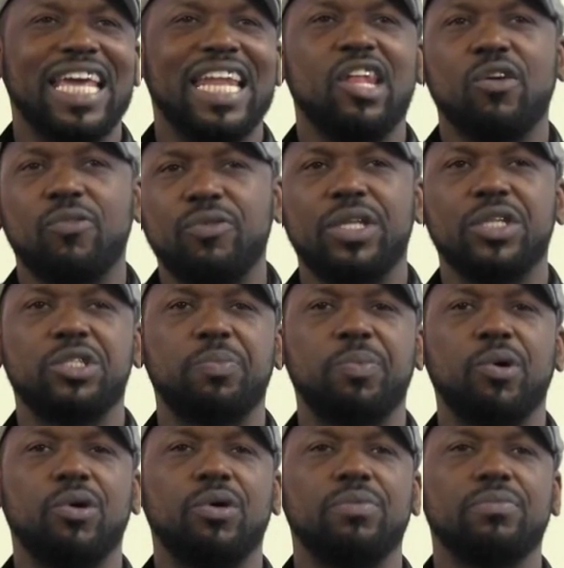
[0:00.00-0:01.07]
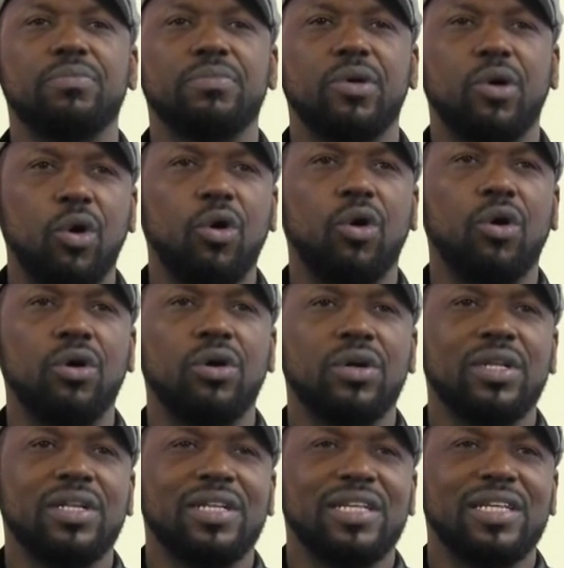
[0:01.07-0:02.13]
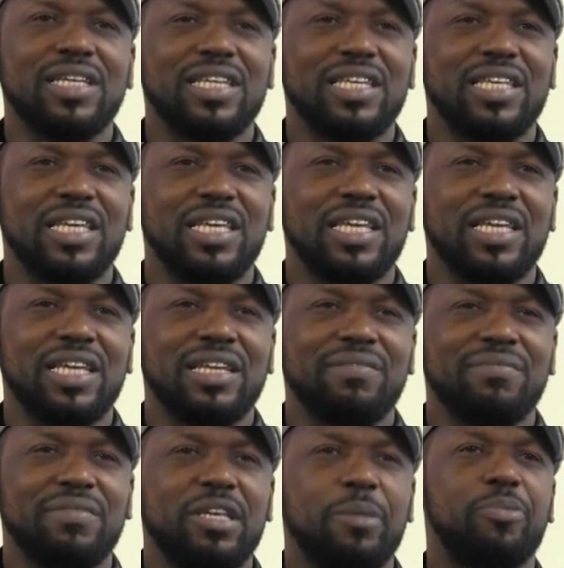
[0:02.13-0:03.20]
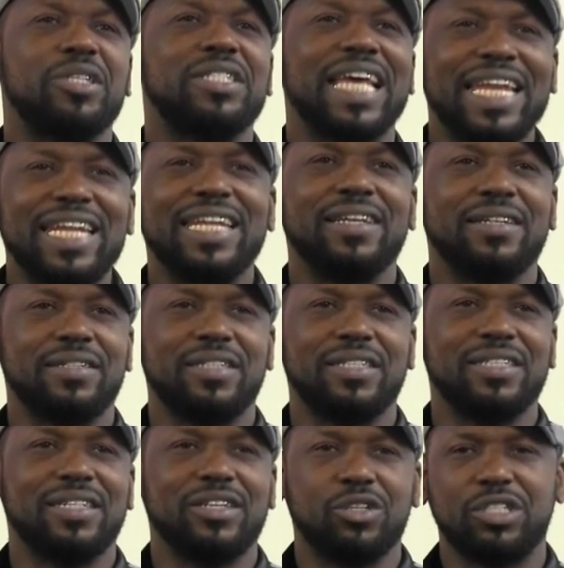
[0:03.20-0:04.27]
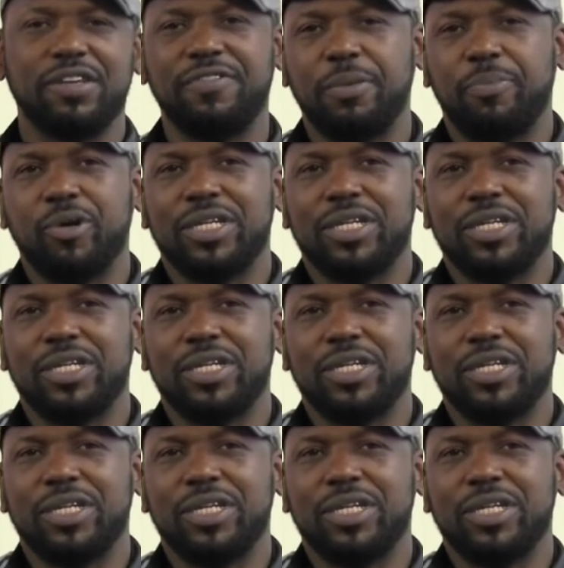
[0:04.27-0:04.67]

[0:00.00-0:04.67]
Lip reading: in love with the sport, or you're pretending. Because if you're